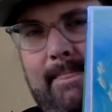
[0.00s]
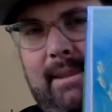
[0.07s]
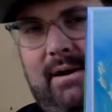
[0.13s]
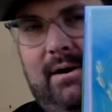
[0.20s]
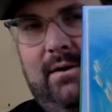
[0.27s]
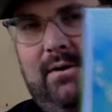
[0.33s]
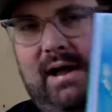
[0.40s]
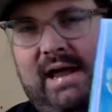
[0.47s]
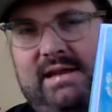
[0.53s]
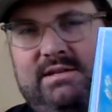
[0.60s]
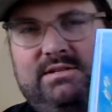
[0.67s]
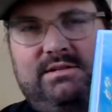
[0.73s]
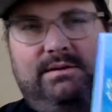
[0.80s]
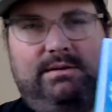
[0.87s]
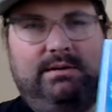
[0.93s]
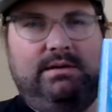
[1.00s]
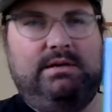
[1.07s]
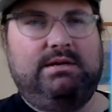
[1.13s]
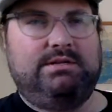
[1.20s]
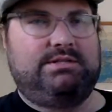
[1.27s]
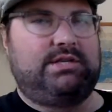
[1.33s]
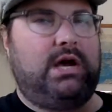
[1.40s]
All right,
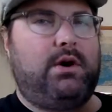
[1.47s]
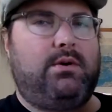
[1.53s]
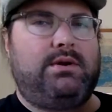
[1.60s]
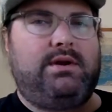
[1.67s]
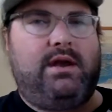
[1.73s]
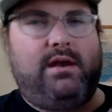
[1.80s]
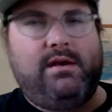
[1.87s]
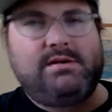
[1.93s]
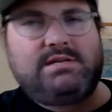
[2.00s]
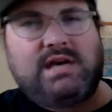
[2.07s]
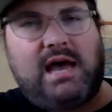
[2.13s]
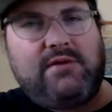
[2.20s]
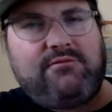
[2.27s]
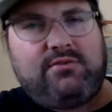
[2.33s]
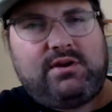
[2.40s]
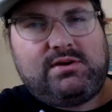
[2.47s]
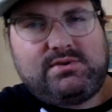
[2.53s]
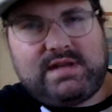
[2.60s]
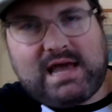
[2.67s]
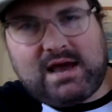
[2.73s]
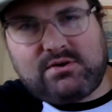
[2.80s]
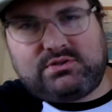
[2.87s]
so time for you
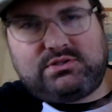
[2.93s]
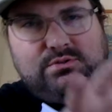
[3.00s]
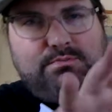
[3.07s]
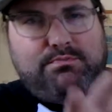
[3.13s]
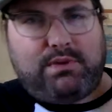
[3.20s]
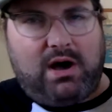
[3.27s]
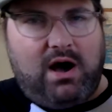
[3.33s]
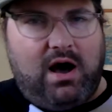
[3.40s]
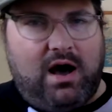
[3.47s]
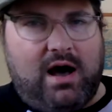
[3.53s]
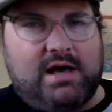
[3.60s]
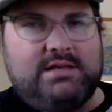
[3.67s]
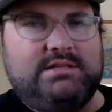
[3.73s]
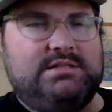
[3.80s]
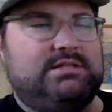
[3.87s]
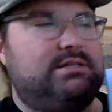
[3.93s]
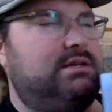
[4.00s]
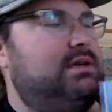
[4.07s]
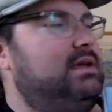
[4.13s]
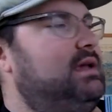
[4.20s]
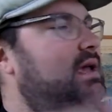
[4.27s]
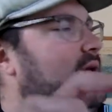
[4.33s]
now to pause.
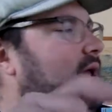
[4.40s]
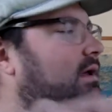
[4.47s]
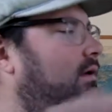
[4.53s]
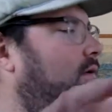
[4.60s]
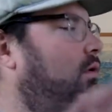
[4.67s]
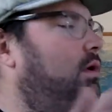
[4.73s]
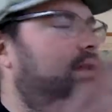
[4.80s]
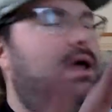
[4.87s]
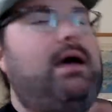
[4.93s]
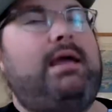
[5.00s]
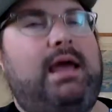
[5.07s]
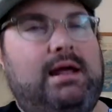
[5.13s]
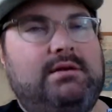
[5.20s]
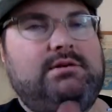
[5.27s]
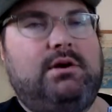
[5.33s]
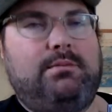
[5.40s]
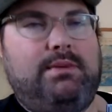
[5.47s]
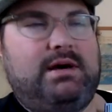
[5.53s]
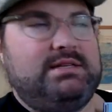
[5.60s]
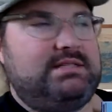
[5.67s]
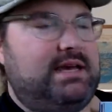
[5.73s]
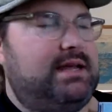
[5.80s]
Well, not yet. Don't
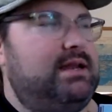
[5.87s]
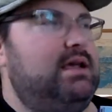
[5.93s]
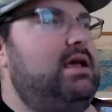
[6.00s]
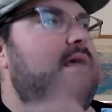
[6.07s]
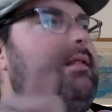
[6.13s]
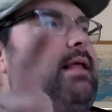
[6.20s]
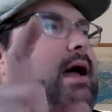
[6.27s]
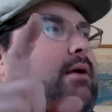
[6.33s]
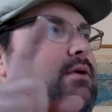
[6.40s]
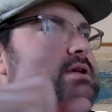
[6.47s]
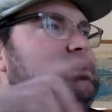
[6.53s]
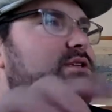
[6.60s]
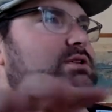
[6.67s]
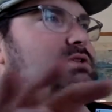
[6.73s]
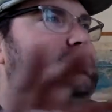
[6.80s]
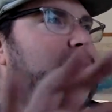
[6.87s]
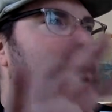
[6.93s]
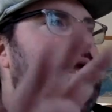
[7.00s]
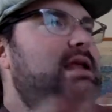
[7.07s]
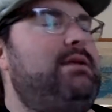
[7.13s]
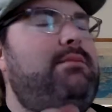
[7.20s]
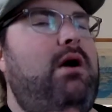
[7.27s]
pause yet. I want you to,
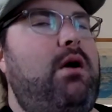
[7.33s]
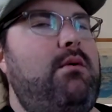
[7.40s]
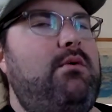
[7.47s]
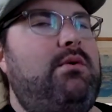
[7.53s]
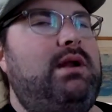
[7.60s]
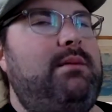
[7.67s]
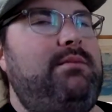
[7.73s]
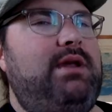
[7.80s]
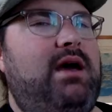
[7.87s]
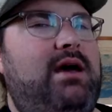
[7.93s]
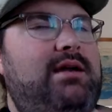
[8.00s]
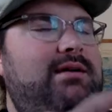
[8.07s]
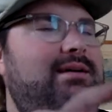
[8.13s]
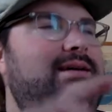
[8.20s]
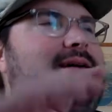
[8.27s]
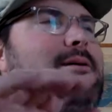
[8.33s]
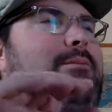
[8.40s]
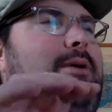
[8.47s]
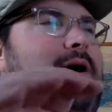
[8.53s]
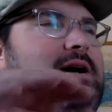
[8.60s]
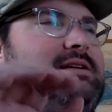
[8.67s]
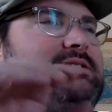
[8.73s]
in a moment when I'm done,
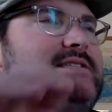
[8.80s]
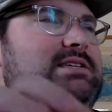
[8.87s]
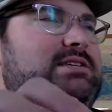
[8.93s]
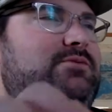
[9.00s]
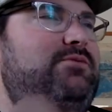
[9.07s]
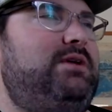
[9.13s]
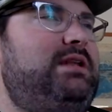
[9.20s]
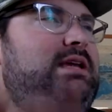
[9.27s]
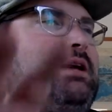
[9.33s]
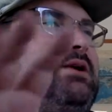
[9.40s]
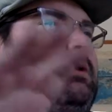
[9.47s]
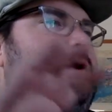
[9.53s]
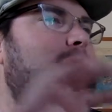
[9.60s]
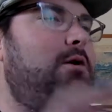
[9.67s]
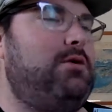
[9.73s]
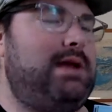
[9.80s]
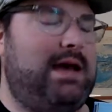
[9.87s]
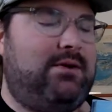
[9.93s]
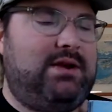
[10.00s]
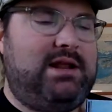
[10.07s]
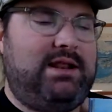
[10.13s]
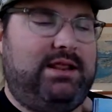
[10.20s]
pause this video, go
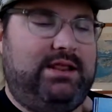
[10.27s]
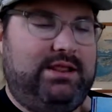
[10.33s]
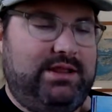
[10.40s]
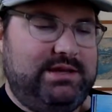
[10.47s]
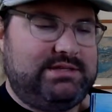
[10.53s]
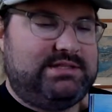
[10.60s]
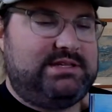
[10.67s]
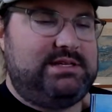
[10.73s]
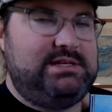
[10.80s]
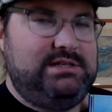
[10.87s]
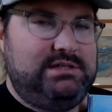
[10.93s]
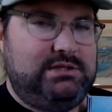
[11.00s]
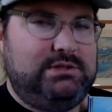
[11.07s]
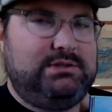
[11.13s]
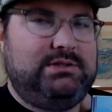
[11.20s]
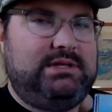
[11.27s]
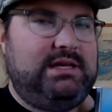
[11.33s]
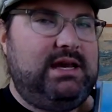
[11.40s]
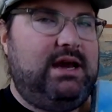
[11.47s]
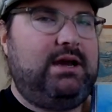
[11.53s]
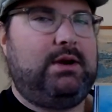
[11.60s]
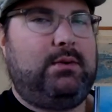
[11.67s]
down and listen to the
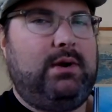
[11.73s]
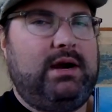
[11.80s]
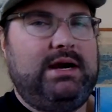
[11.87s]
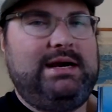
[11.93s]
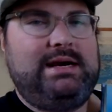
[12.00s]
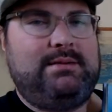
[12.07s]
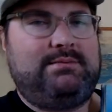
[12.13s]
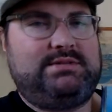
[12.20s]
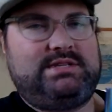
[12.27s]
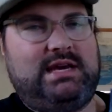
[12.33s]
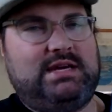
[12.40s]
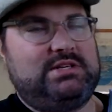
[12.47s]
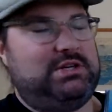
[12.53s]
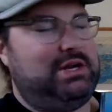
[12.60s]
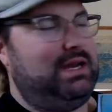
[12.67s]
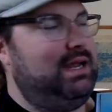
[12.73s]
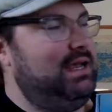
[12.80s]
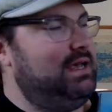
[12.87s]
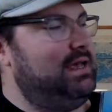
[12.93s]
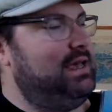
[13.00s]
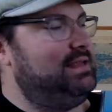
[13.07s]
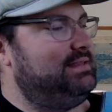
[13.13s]
aquarium section
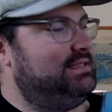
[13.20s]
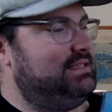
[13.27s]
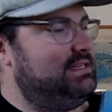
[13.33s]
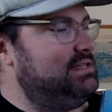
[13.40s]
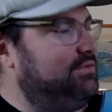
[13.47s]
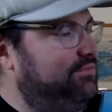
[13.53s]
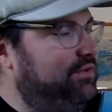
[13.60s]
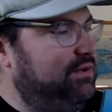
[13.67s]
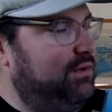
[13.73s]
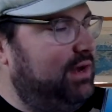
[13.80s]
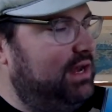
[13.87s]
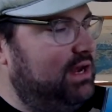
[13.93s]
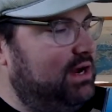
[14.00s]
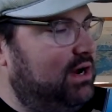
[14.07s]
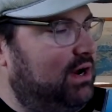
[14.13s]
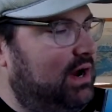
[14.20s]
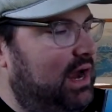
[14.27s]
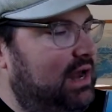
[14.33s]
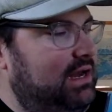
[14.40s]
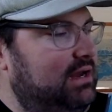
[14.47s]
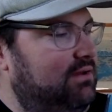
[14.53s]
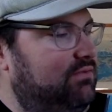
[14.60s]
and see if you hear
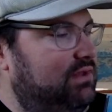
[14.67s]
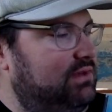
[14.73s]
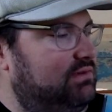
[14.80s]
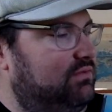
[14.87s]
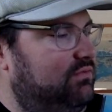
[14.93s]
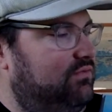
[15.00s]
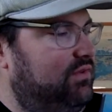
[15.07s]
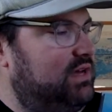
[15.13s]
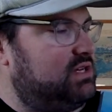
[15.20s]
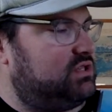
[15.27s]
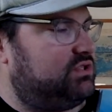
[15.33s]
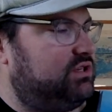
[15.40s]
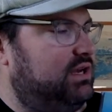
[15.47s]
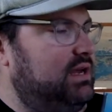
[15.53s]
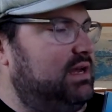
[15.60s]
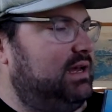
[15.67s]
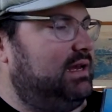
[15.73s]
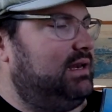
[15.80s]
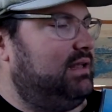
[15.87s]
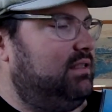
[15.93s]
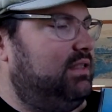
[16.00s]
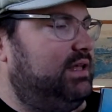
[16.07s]
any of these fish
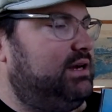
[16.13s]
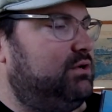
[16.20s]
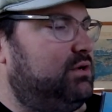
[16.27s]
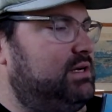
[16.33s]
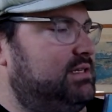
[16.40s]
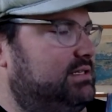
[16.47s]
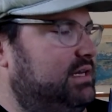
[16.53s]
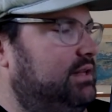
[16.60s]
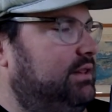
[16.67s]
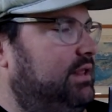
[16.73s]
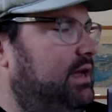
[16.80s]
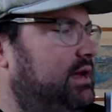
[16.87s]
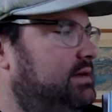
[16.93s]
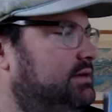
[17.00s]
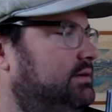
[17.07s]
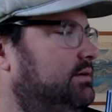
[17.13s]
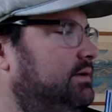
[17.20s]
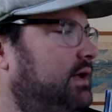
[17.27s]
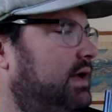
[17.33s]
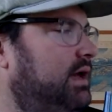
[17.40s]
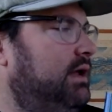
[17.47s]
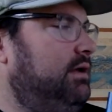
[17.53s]
and glittery sunlight,
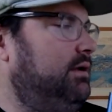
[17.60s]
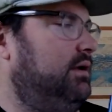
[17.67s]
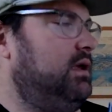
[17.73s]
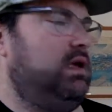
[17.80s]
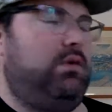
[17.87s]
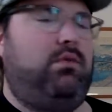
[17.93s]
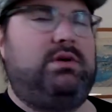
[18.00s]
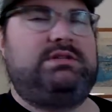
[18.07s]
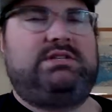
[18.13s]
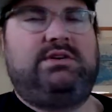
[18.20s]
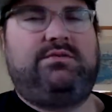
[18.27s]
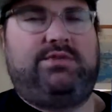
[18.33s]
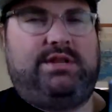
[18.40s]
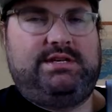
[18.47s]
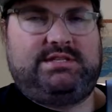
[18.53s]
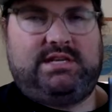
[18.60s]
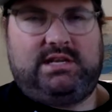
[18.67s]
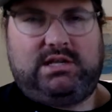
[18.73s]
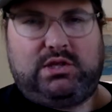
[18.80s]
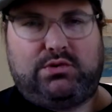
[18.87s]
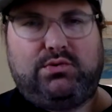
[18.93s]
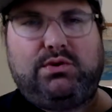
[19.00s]
okay? Once you've
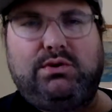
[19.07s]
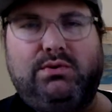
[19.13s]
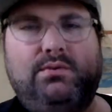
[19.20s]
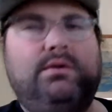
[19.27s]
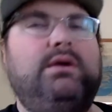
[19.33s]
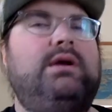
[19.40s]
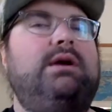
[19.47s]
listened through,